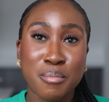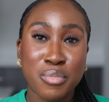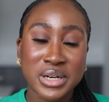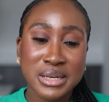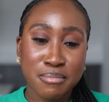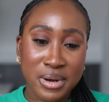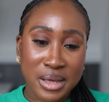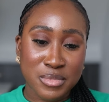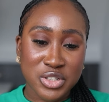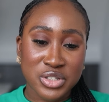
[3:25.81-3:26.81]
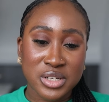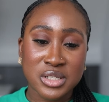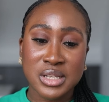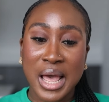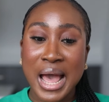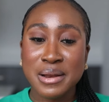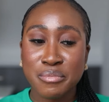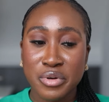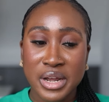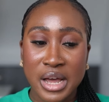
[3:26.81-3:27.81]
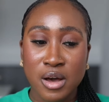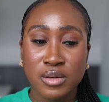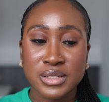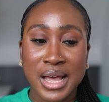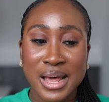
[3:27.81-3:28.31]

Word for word: body blemishes and breakouts